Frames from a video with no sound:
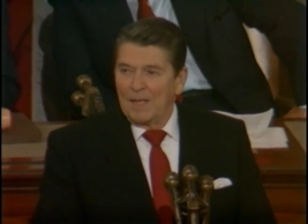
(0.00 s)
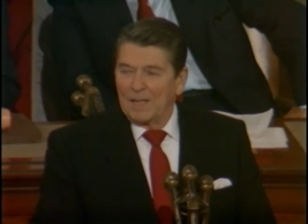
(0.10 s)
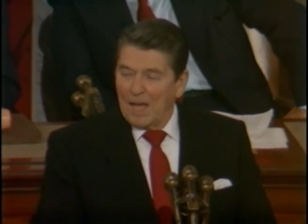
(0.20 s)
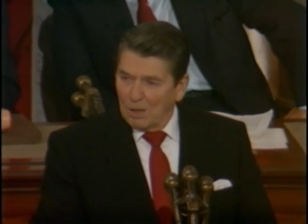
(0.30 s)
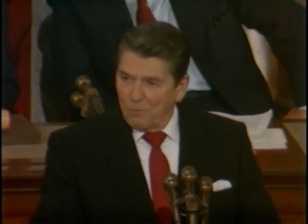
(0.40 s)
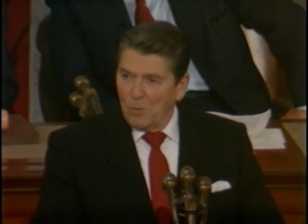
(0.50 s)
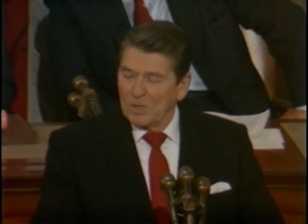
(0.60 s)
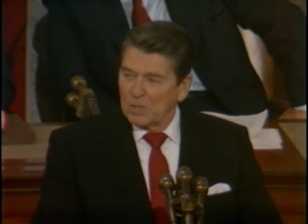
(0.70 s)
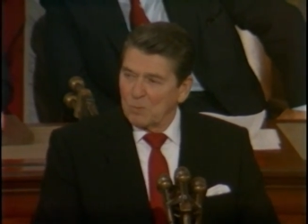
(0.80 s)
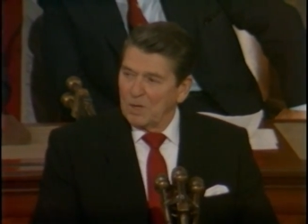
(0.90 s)

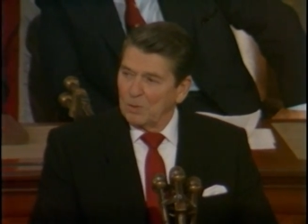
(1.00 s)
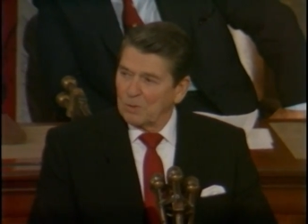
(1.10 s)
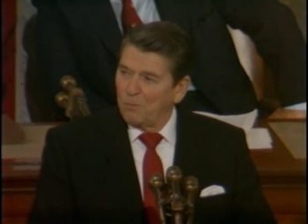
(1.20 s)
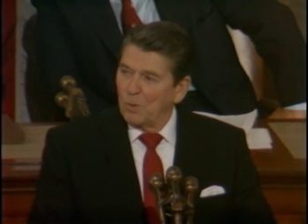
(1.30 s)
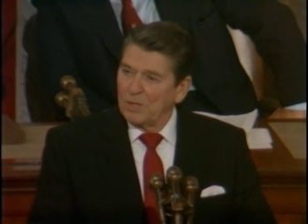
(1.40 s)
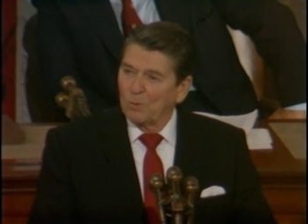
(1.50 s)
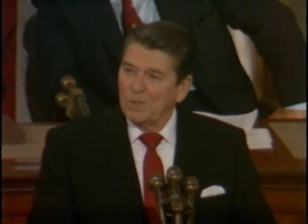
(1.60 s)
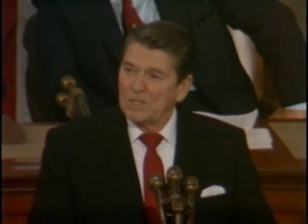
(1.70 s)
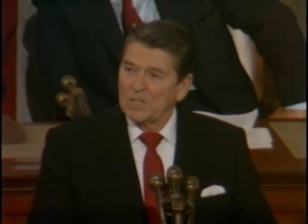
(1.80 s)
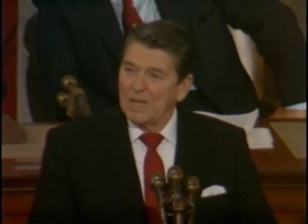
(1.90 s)
California is one of those
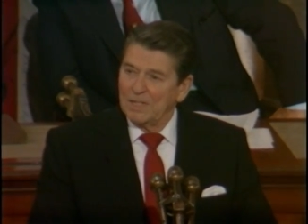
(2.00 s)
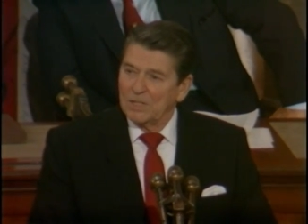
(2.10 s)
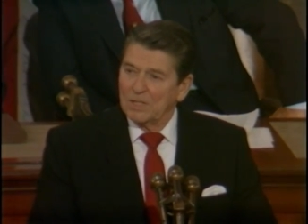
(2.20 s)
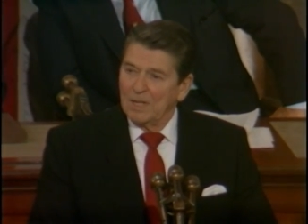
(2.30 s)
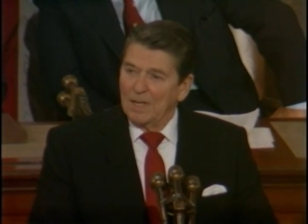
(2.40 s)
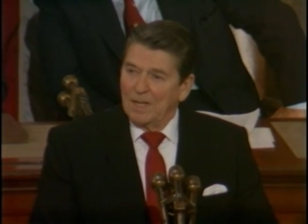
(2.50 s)
43 states.